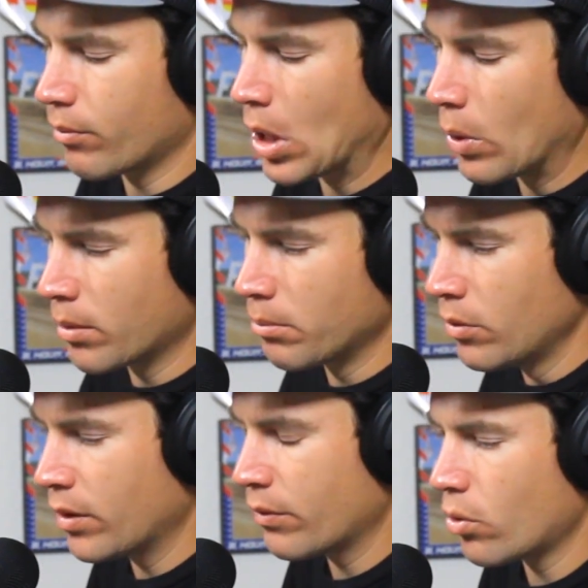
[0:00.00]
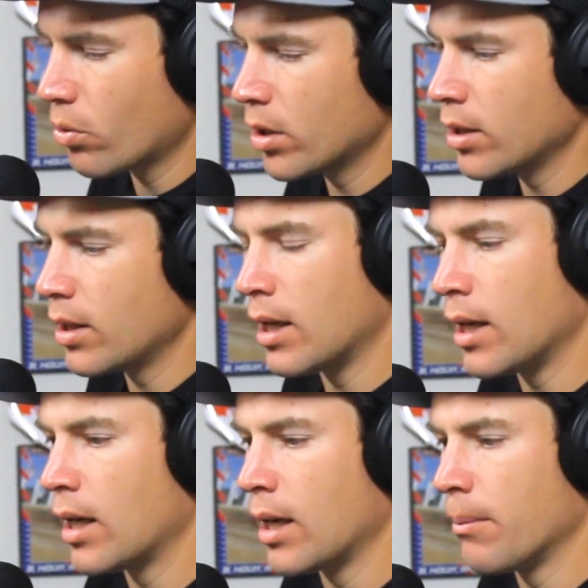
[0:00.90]
moving forward,
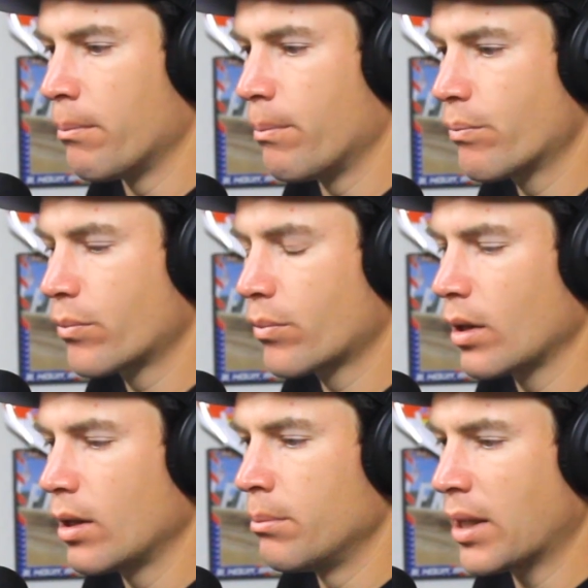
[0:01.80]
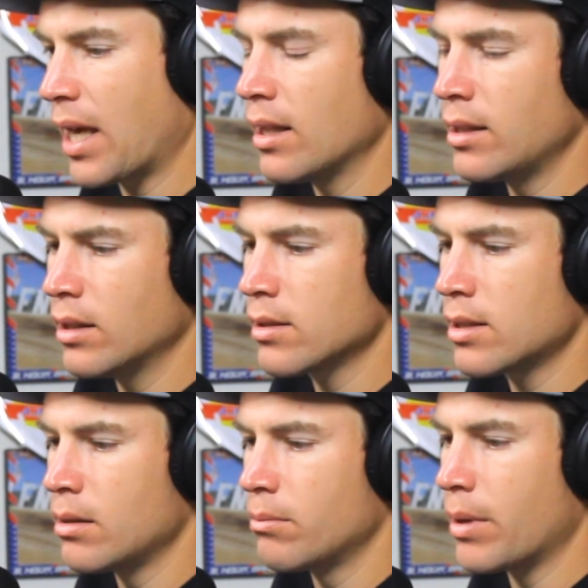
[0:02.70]
Michaela
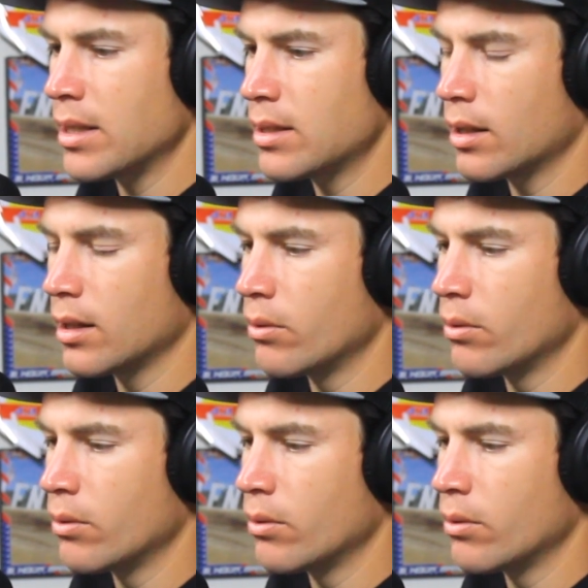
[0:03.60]
Nielsen basically